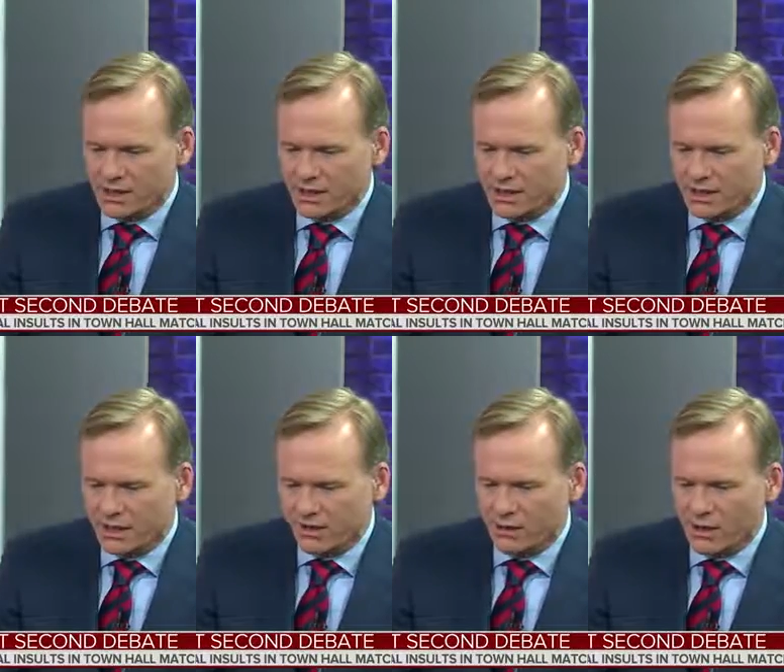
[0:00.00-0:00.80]
is that
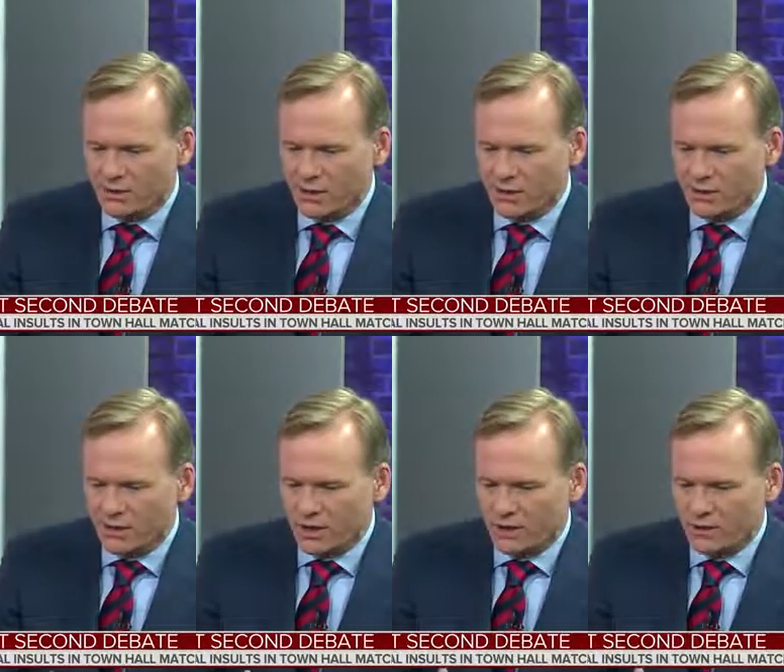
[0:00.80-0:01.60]
Donald Trump is
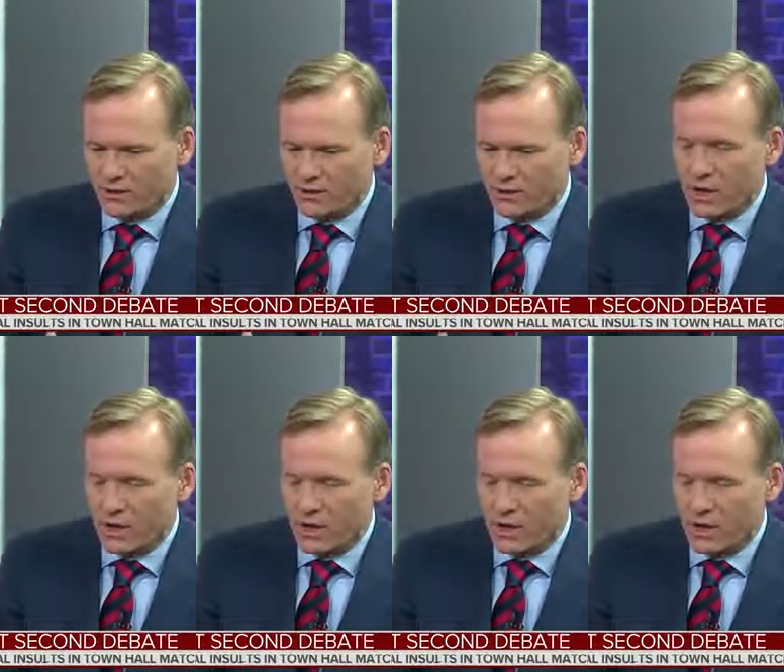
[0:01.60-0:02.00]
going to try to